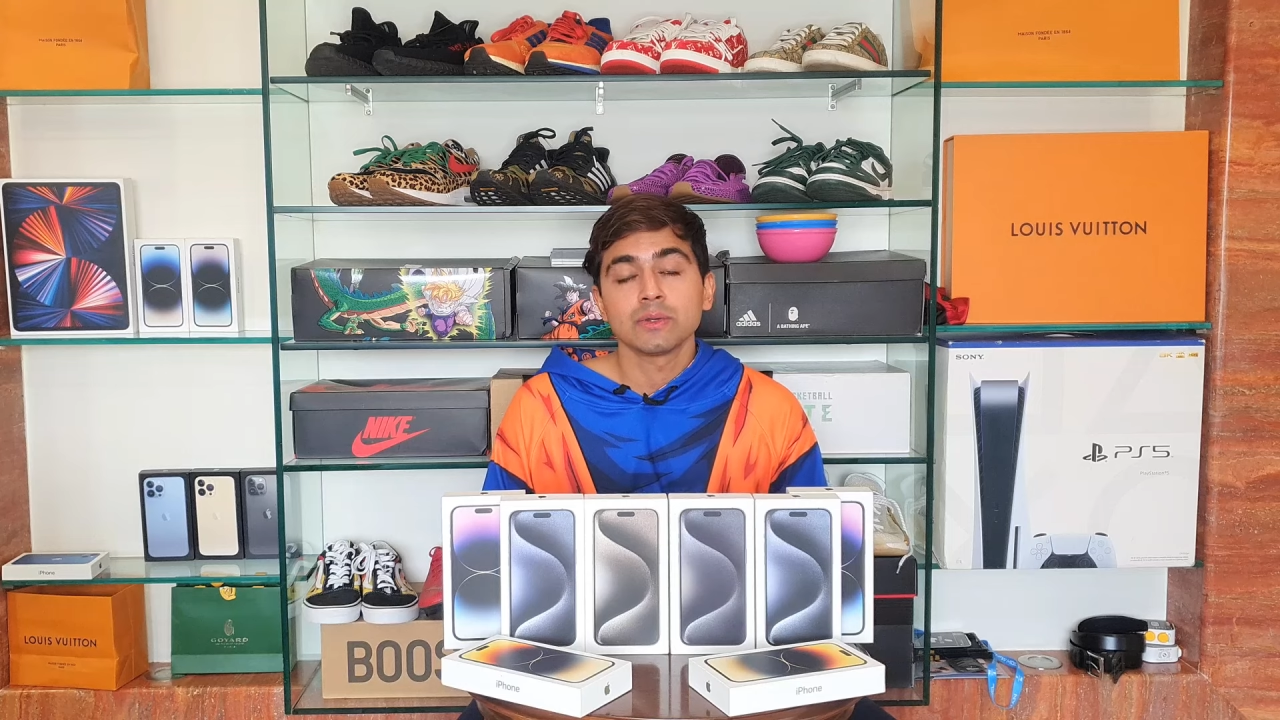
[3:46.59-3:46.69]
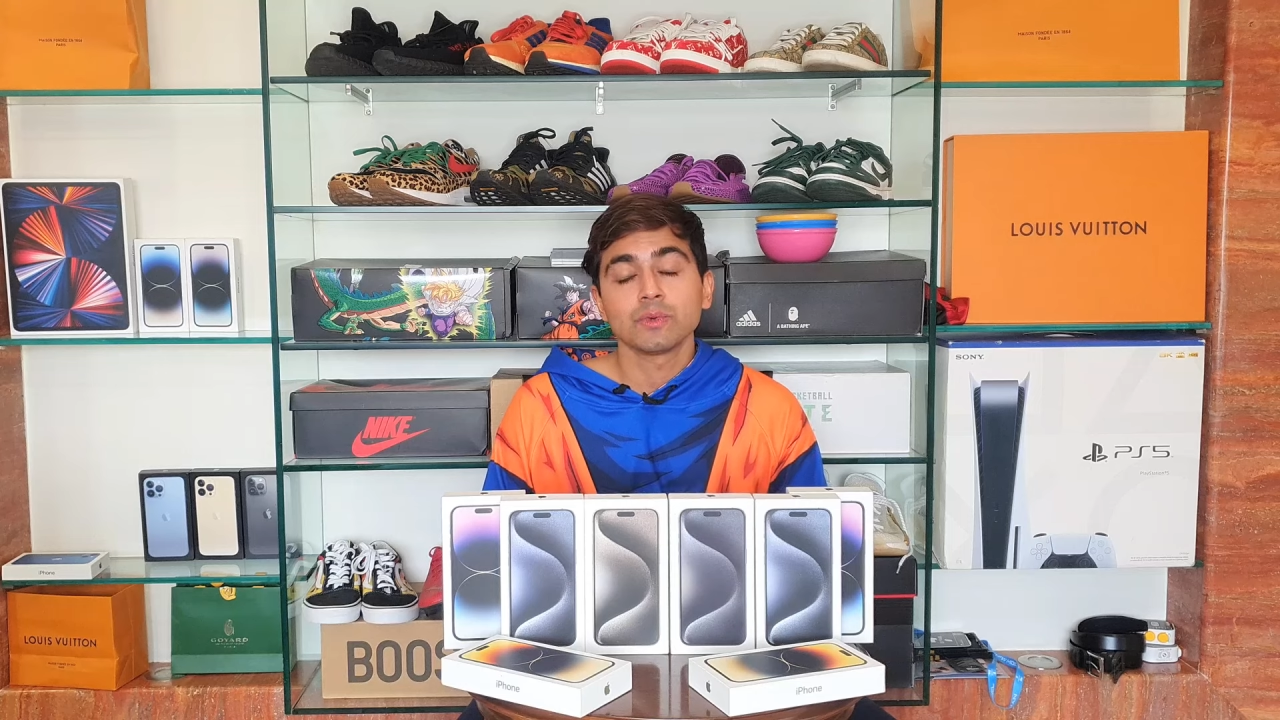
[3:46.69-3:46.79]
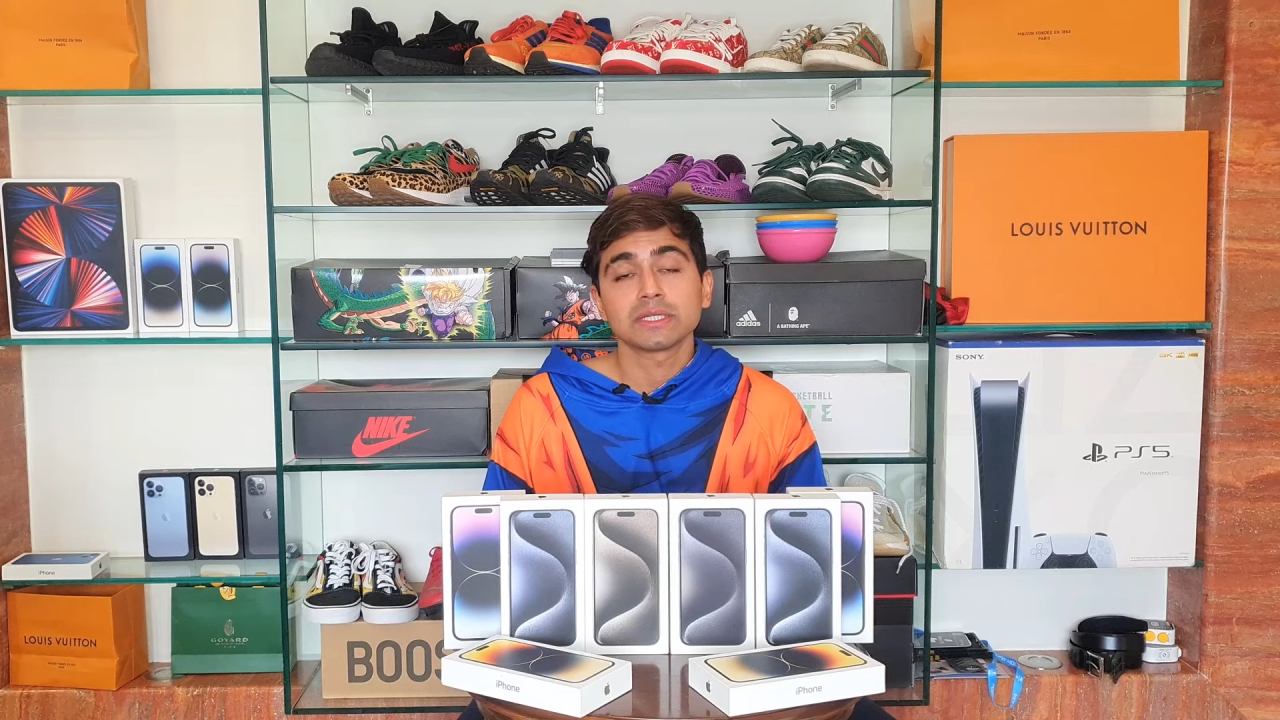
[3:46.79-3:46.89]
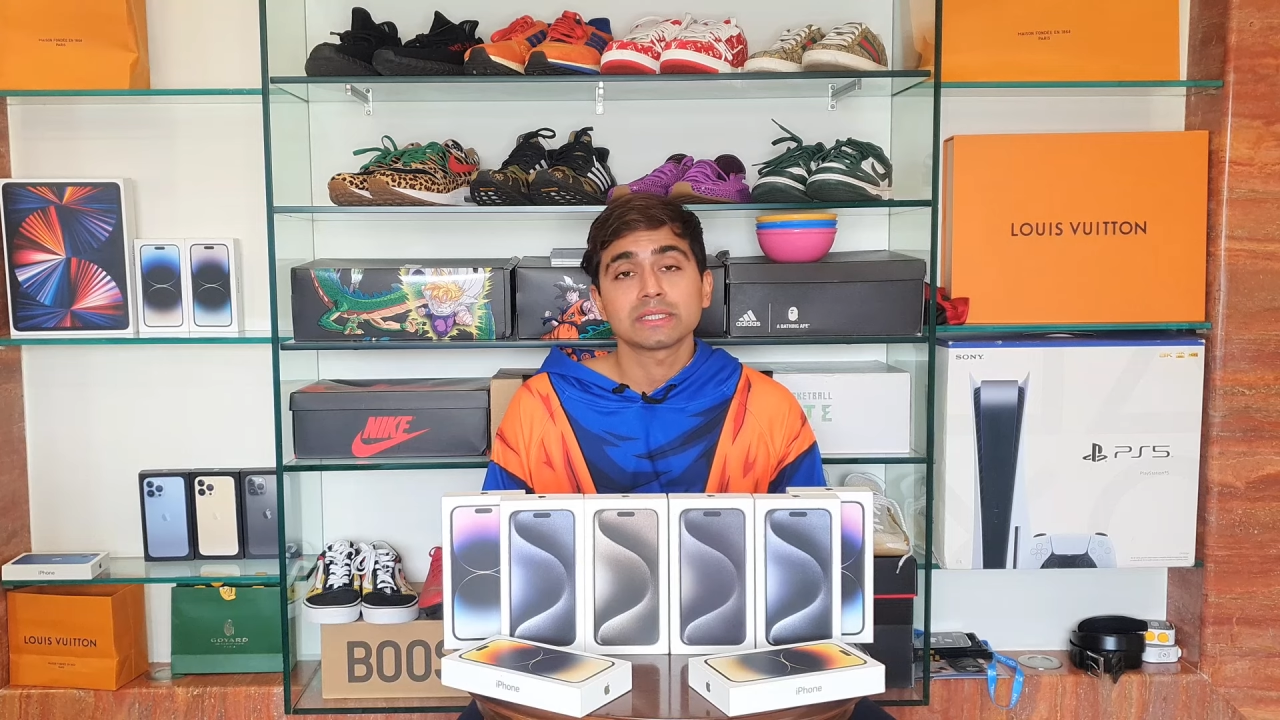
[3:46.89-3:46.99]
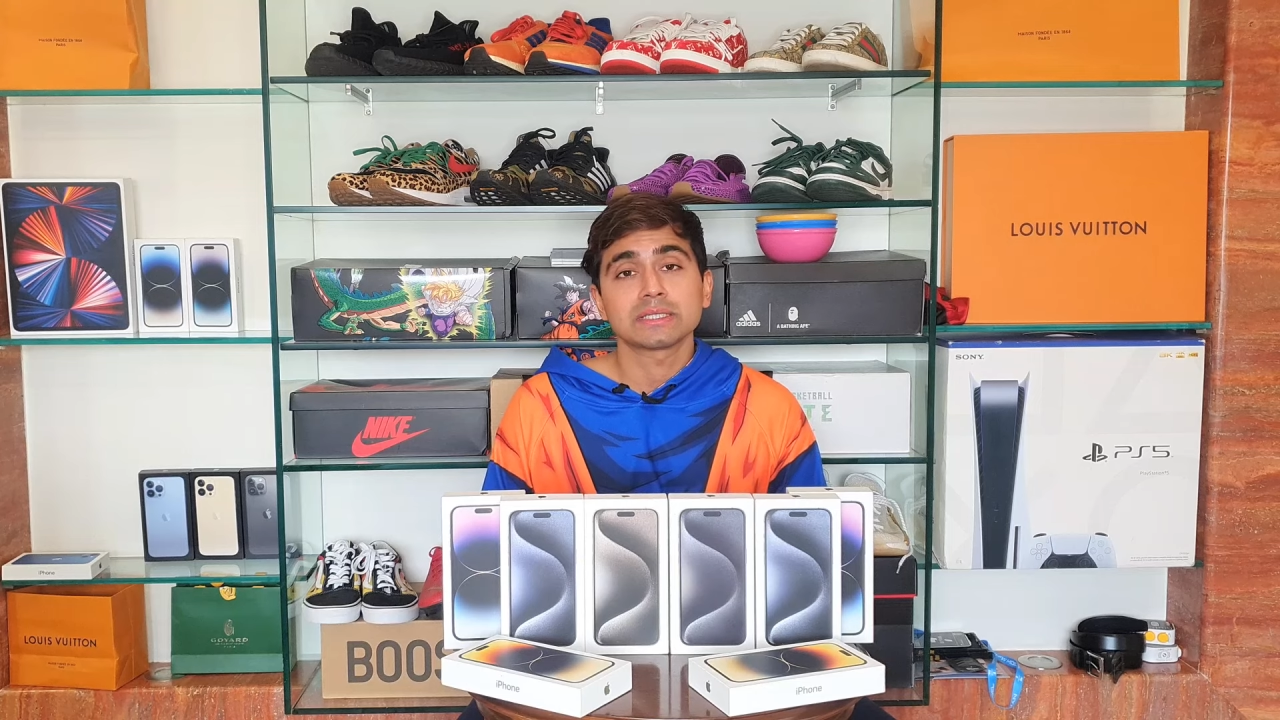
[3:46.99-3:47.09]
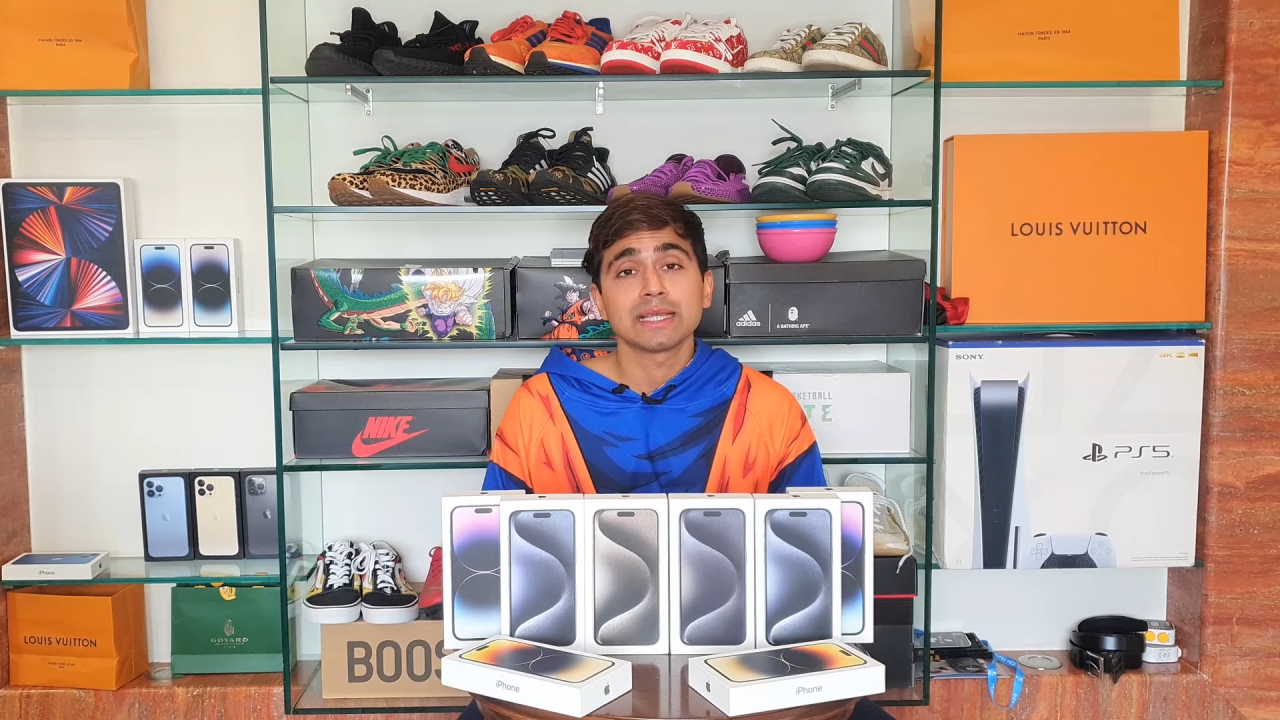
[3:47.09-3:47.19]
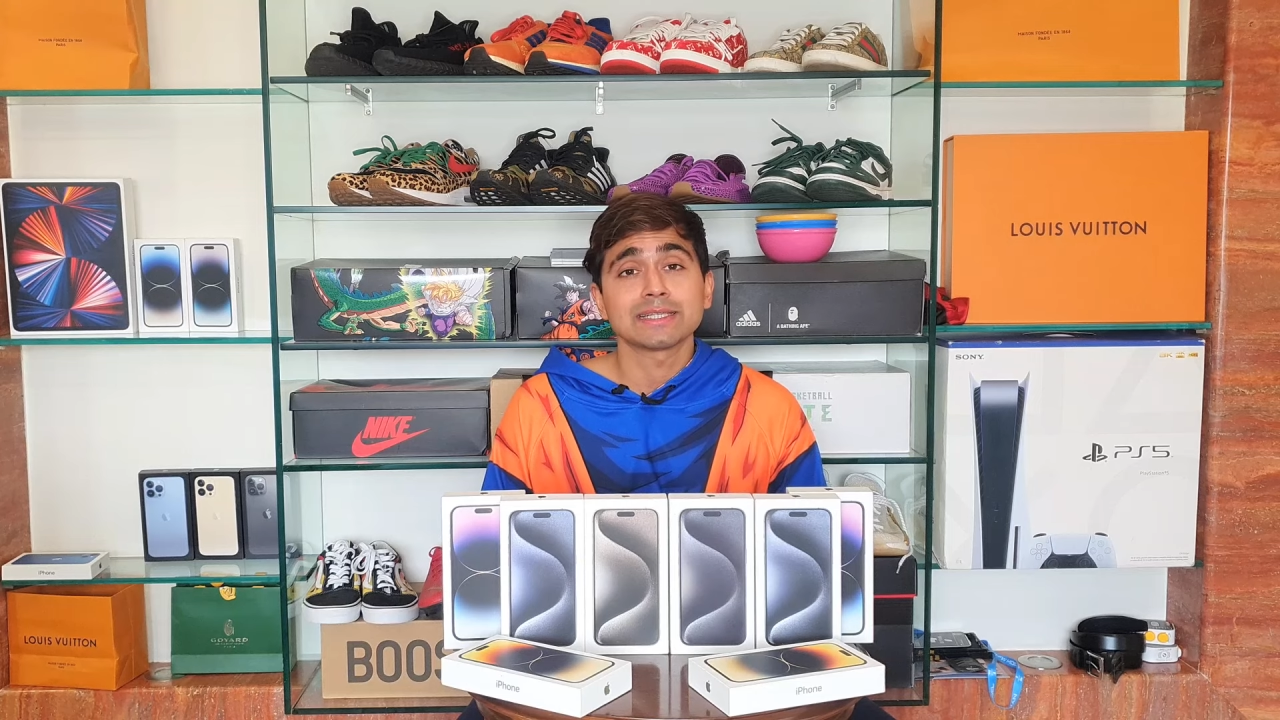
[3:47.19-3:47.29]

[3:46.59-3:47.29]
which they